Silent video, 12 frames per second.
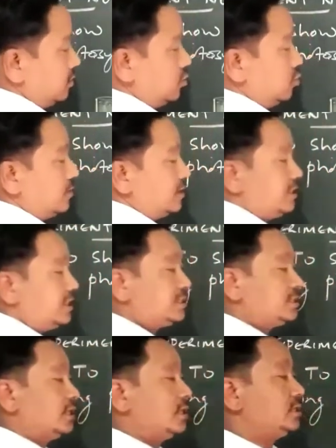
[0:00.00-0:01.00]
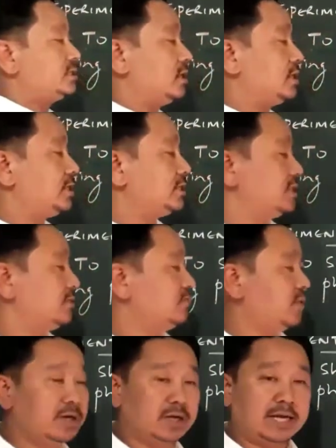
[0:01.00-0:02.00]
over this short stem
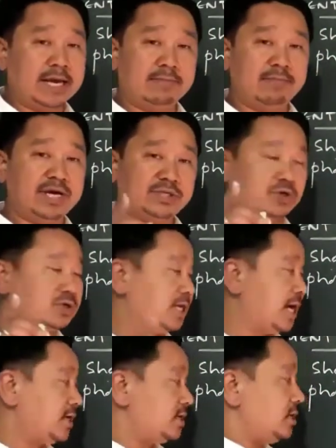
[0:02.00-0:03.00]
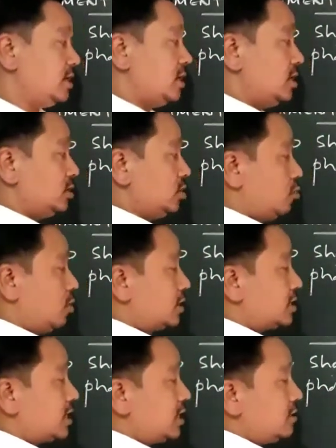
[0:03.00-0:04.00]
funnel and make sure that the
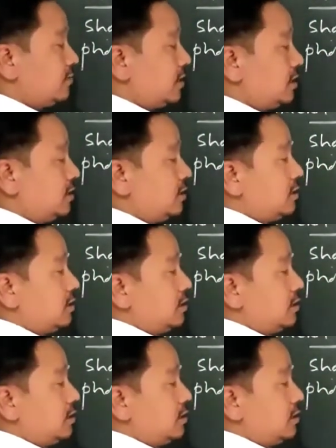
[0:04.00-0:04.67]
water level